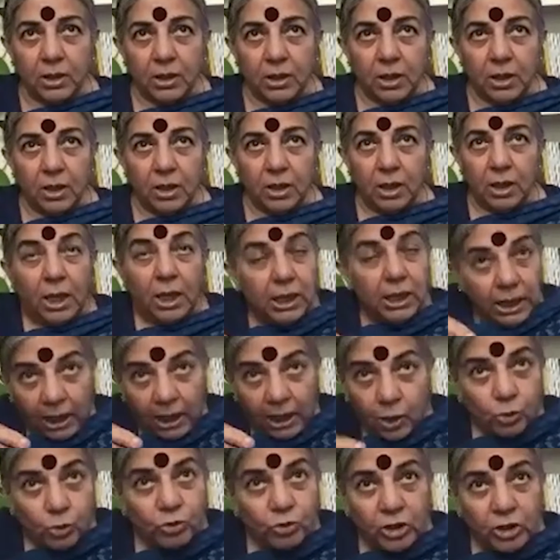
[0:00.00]

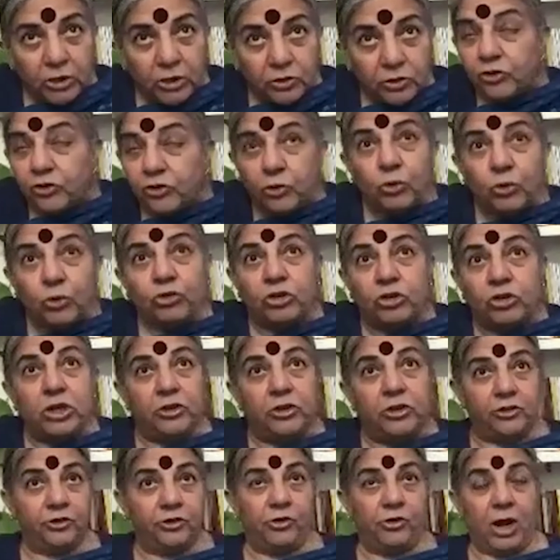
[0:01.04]
including the social
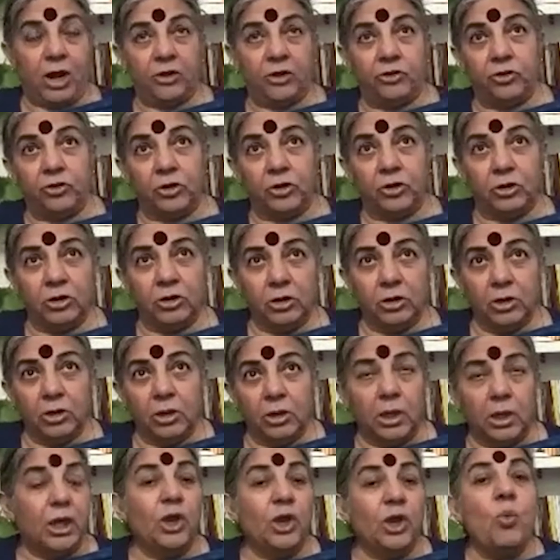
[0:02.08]
destruction.
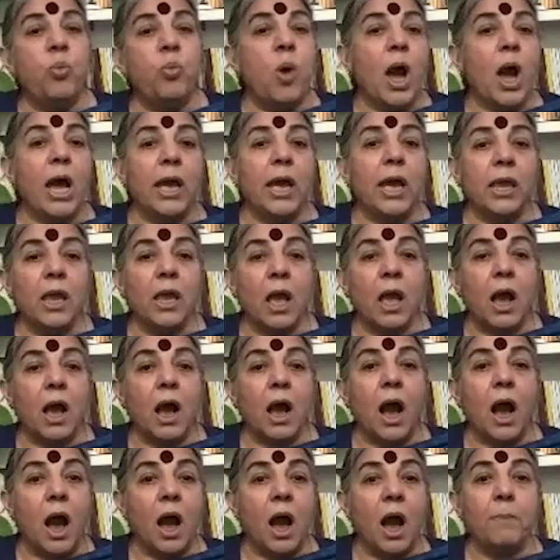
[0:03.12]
You know, why
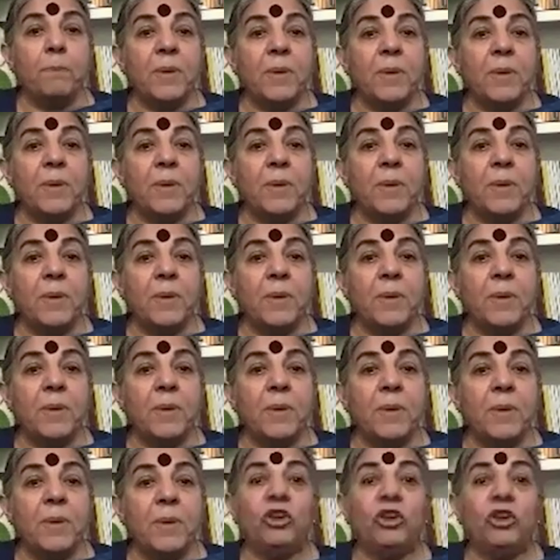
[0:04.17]
are people
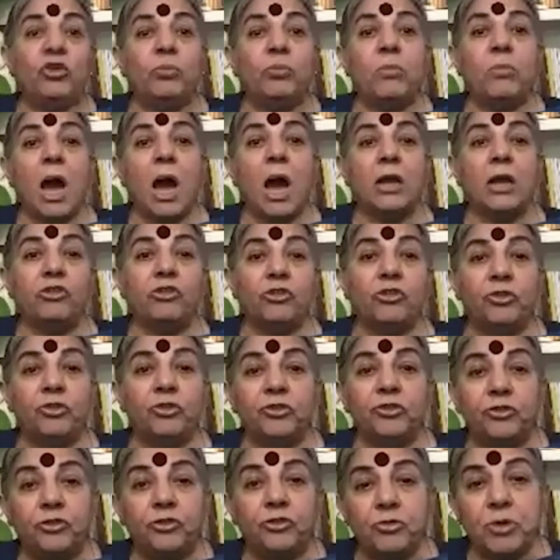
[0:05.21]
having to march on the
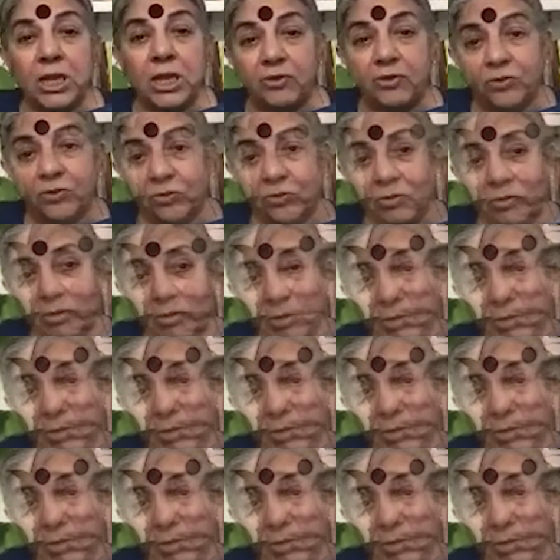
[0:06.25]
streets?